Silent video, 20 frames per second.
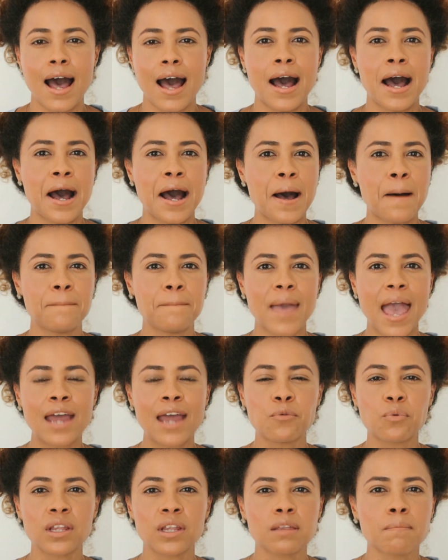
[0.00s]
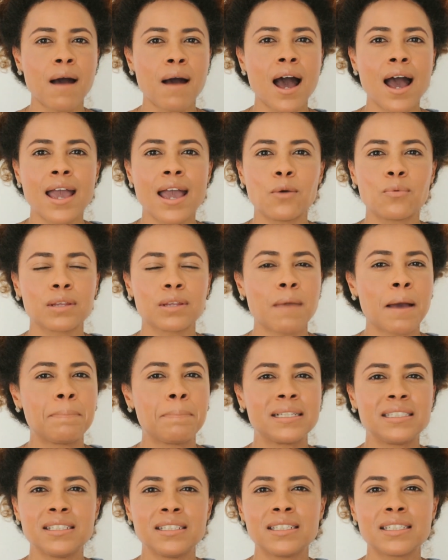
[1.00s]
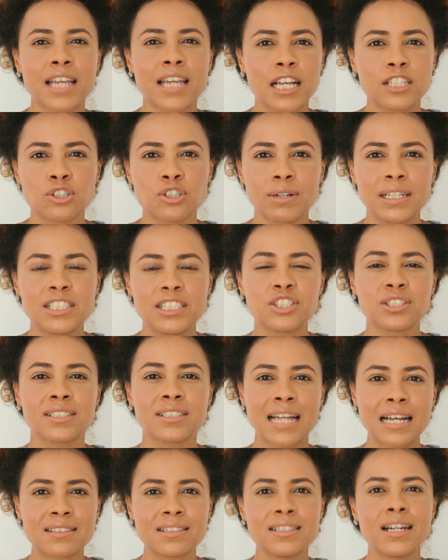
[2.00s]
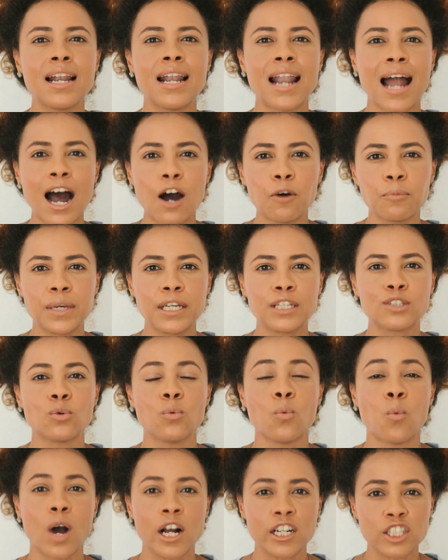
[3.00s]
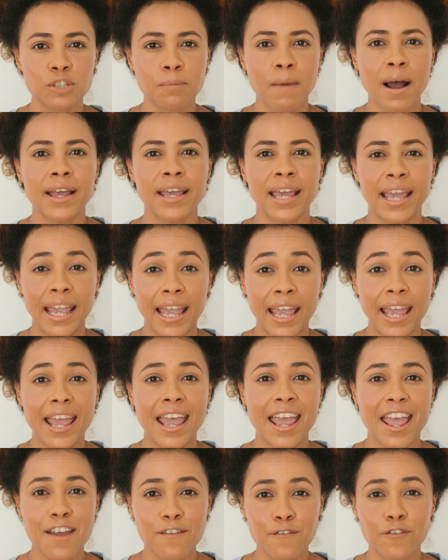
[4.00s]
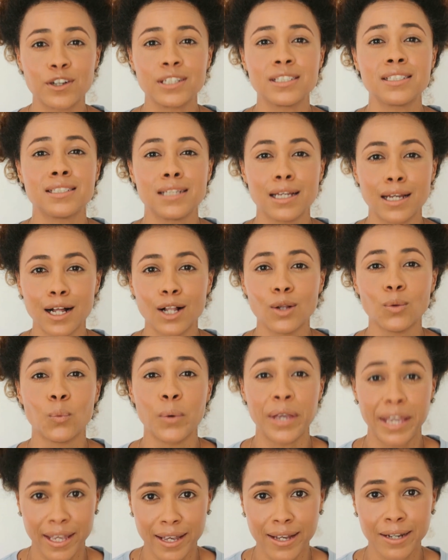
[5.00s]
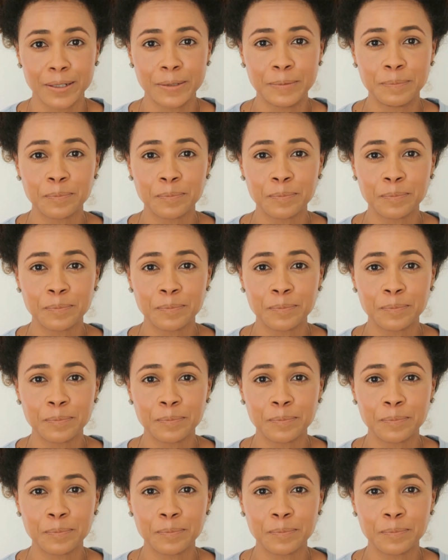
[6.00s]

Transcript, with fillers: Um, and with my with my busy schedule, it just doesn't allow me to wash my hair every single week